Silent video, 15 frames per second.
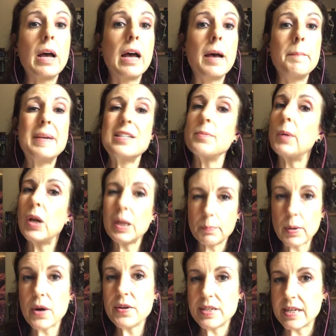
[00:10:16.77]
metabolic
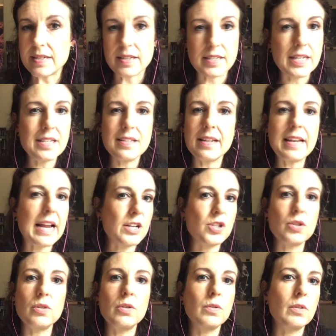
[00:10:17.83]
processes, it's the
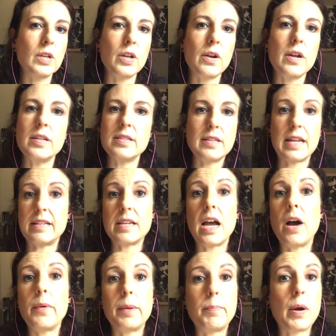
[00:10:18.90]
natural, that's how
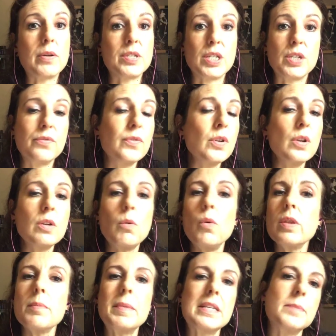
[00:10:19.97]
we process food, all
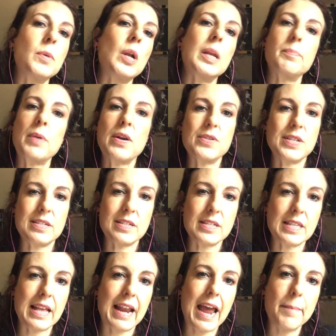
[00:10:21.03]
the metabolic processes
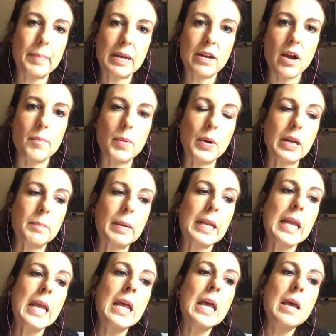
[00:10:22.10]
that happen in our body. But
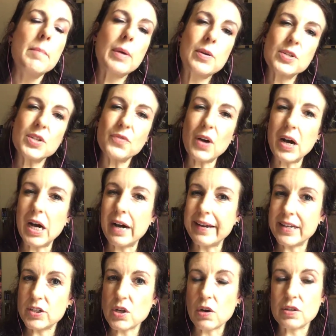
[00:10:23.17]
because of our higher
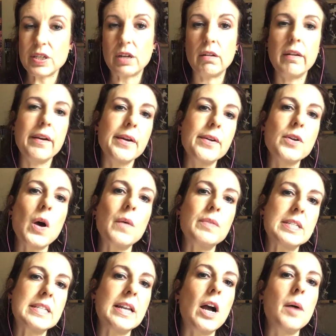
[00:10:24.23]
toxic load,
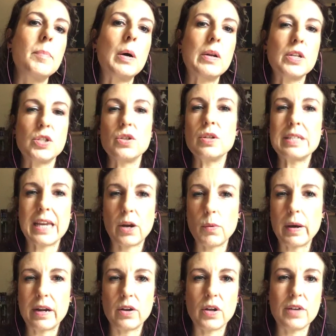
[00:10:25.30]
obviously our bodies do take quite
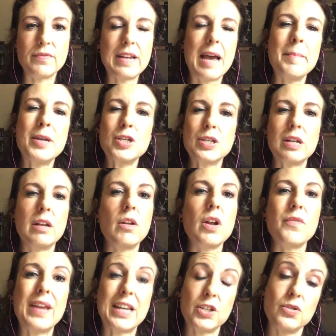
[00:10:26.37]
a lot of damage and a lot of
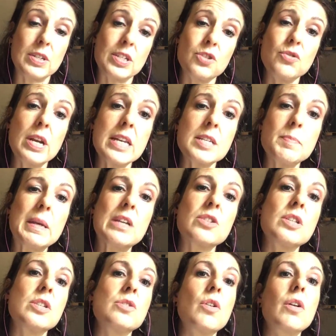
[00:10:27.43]
extra stress because
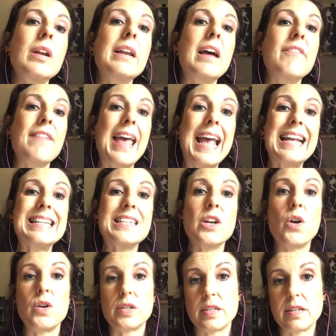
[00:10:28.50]
there's not enough
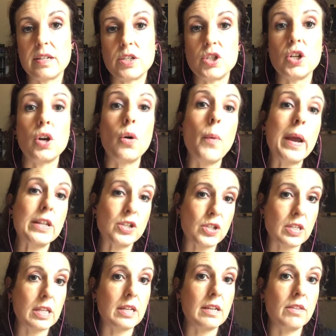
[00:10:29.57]
antioxidants to quench
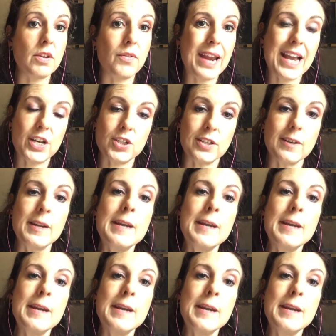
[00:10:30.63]
the reaction.